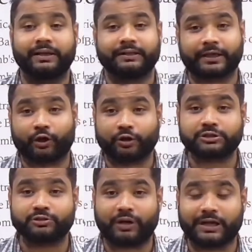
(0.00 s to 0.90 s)
They can
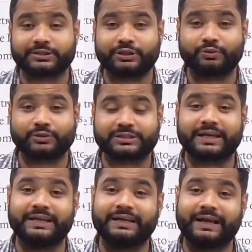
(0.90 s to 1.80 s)
also ask you
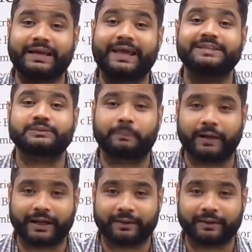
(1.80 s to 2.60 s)
state and explain.